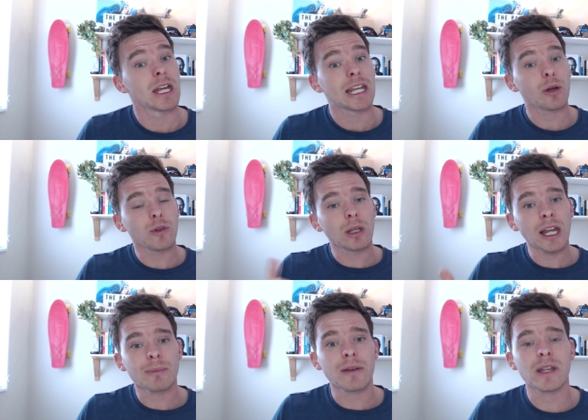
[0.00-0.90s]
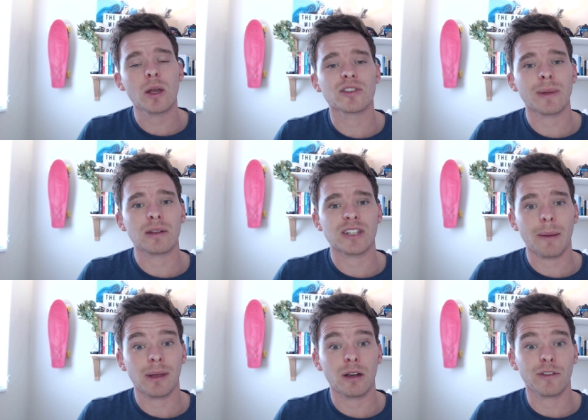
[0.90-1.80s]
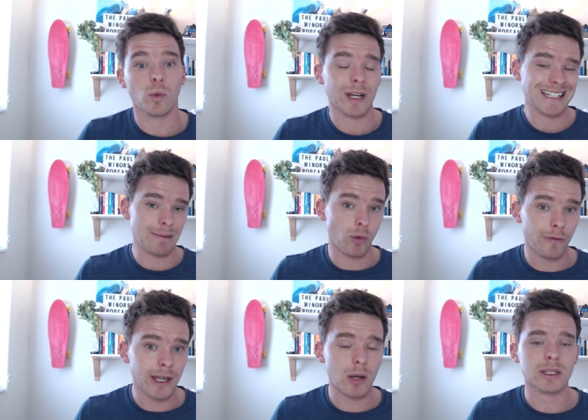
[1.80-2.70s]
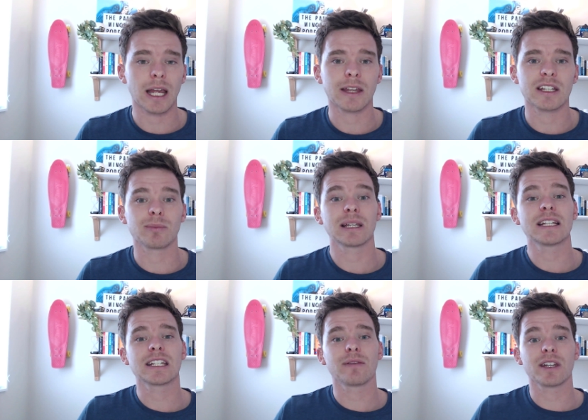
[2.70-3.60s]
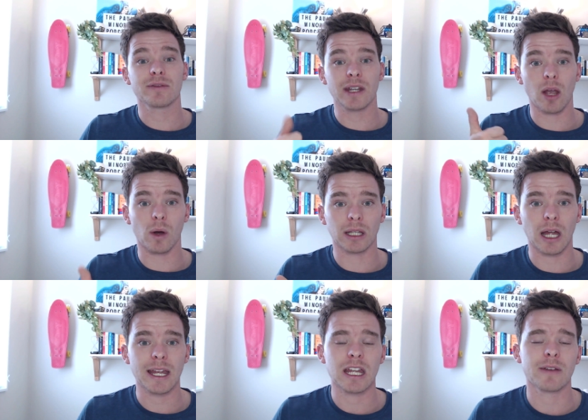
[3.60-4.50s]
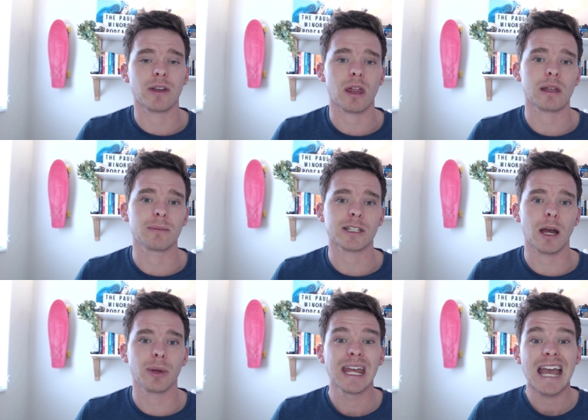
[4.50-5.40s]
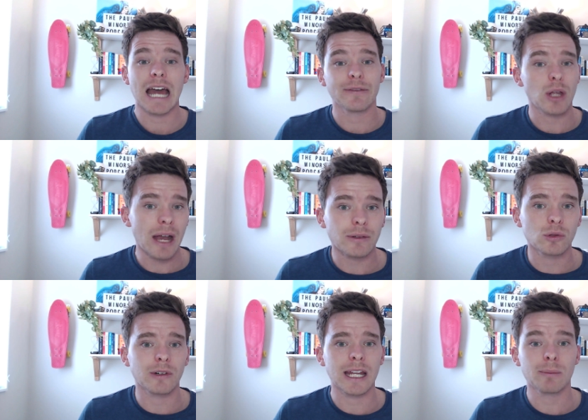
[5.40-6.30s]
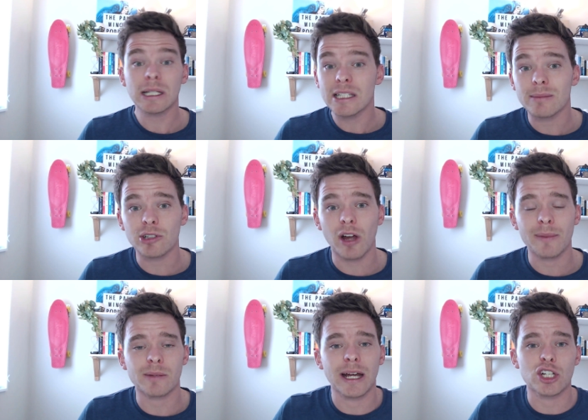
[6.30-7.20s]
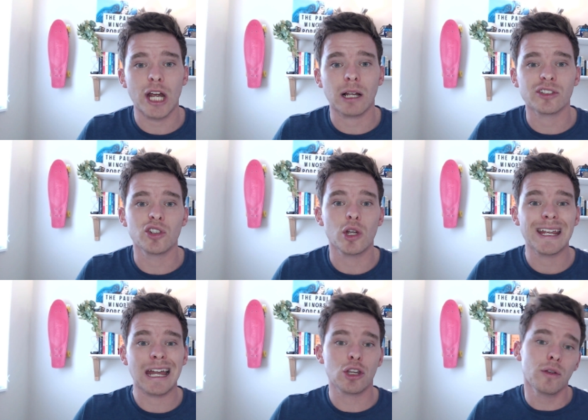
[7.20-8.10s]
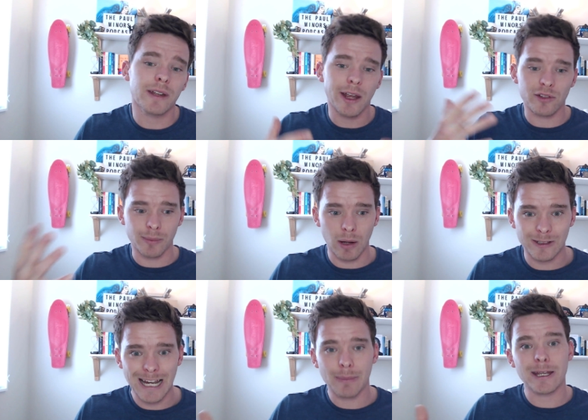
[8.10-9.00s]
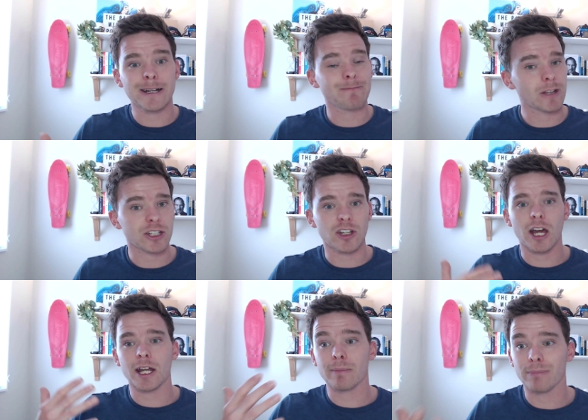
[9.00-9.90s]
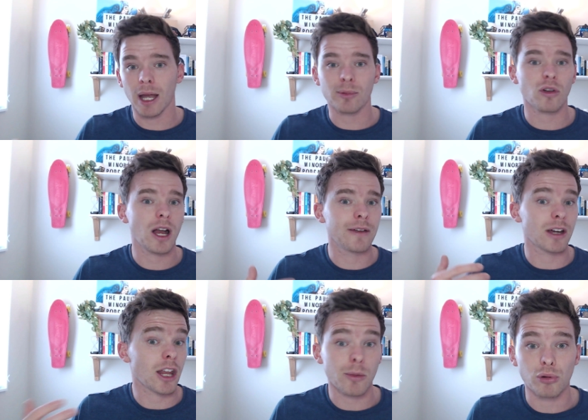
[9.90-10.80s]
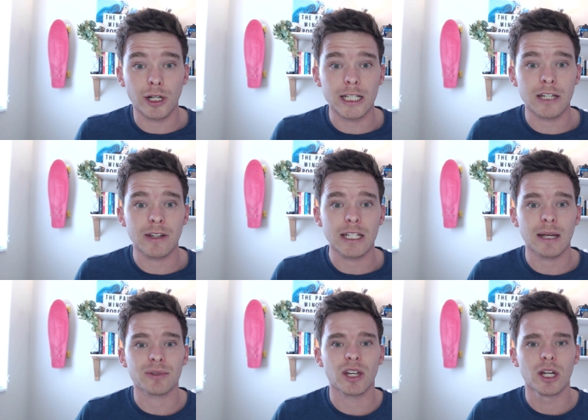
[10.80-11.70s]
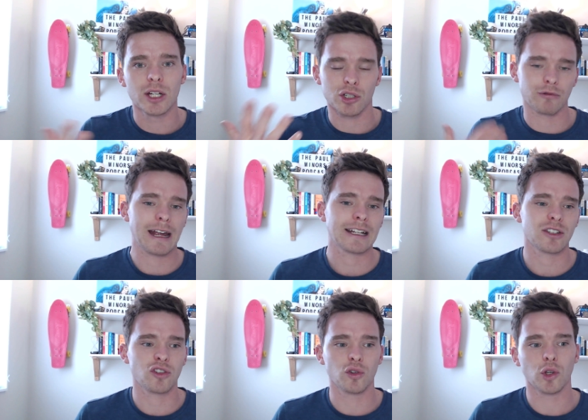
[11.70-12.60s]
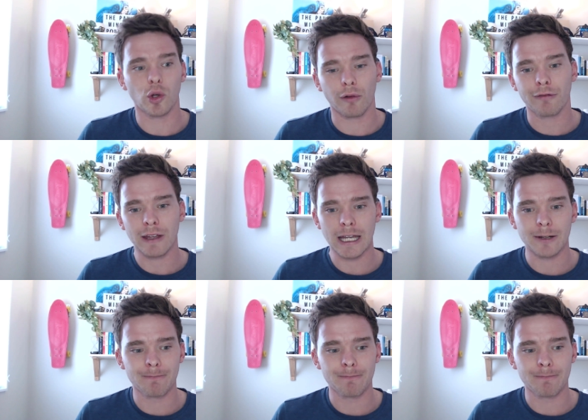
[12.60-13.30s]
Now, if you like my videos about Zapier, if you wanna see more videos like this, please give this video a like, give it a thumbs up. And if you haven't already, please subscribe to my channel so you can get new videos about Zapier, Asana, Pipedrive, and other productivity tips direct to your feed.